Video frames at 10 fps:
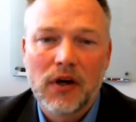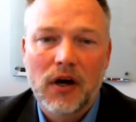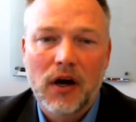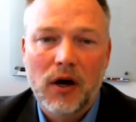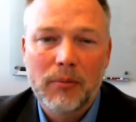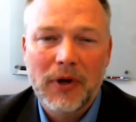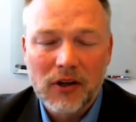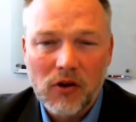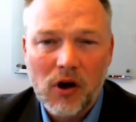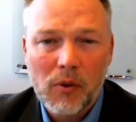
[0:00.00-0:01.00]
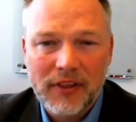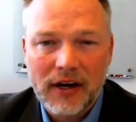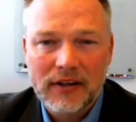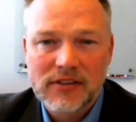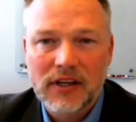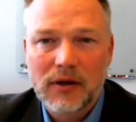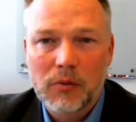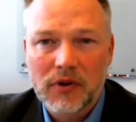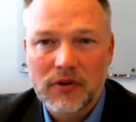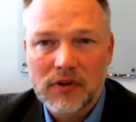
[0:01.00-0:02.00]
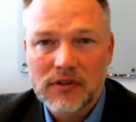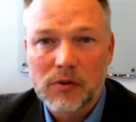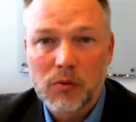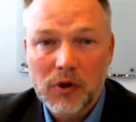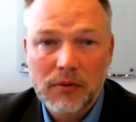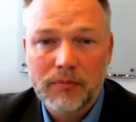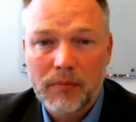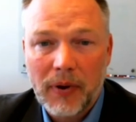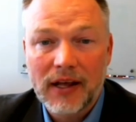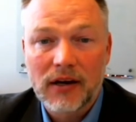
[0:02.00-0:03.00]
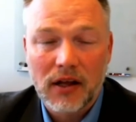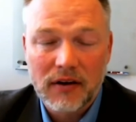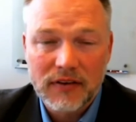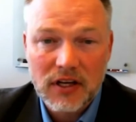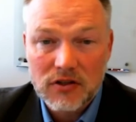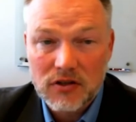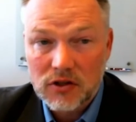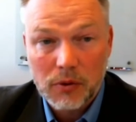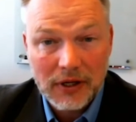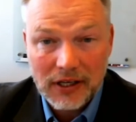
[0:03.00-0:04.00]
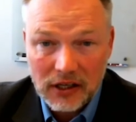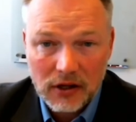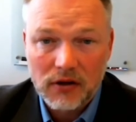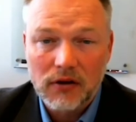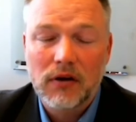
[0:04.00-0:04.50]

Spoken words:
And along with that, I'd say one of the things that we're paying a lot of attention to and eager